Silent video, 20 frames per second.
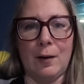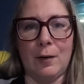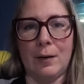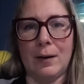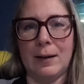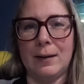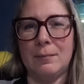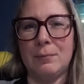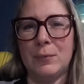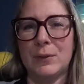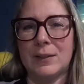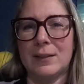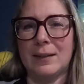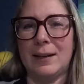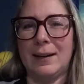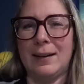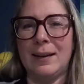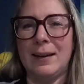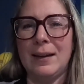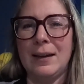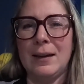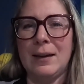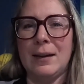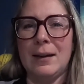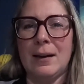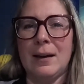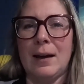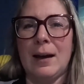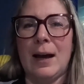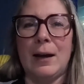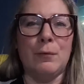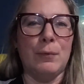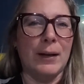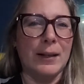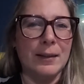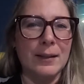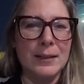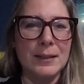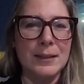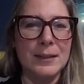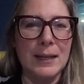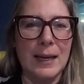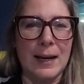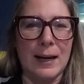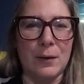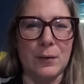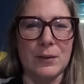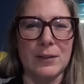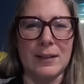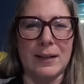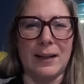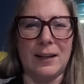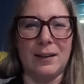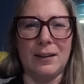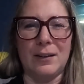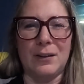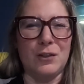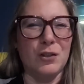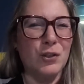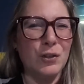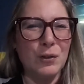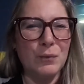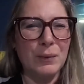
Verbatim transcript: And I was like, I read this and I was like, are you sure?